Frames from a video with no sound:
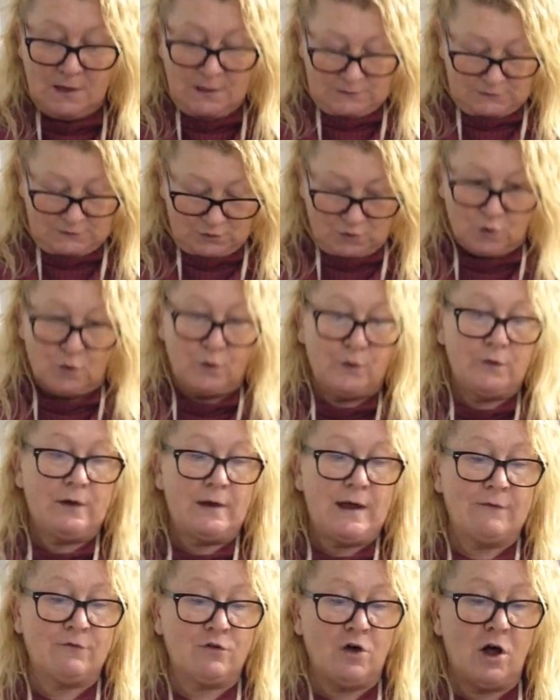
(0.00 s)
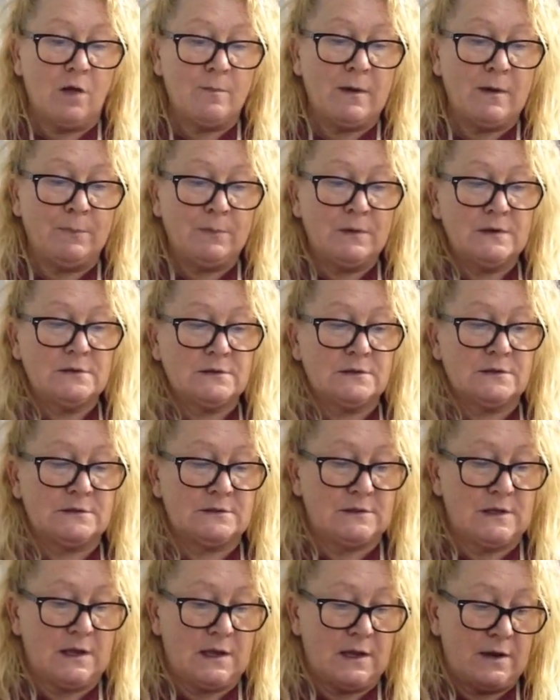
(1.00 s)
So I've got all my
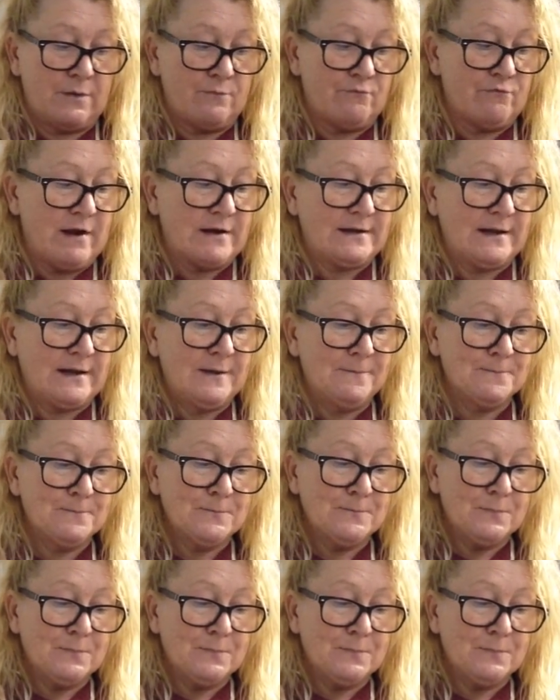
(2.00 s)
pieces ready.